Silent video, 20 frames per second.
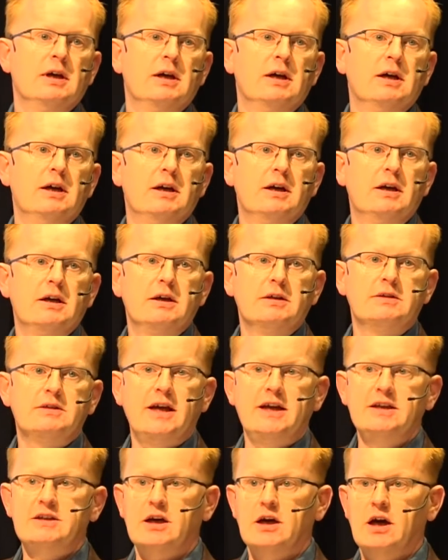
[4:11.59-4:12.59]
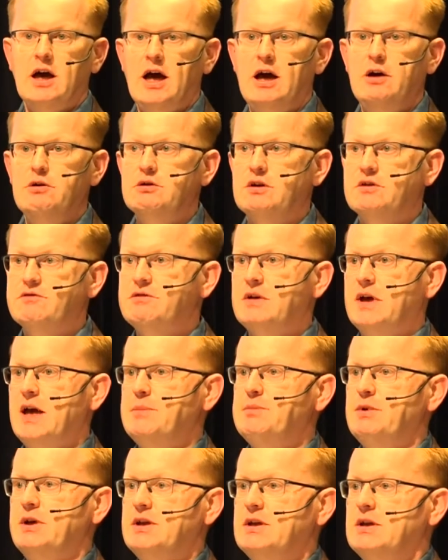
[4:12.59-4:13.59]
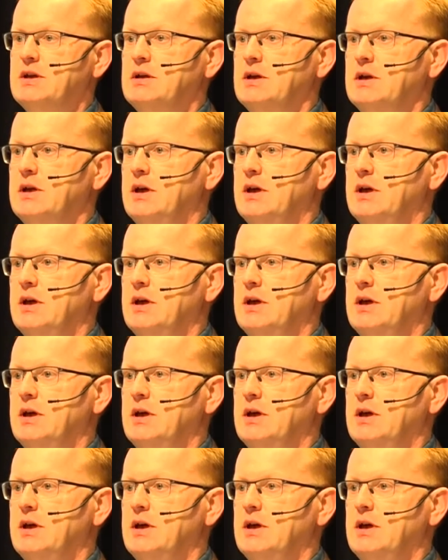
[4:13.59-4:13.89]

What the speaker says: data out of Epic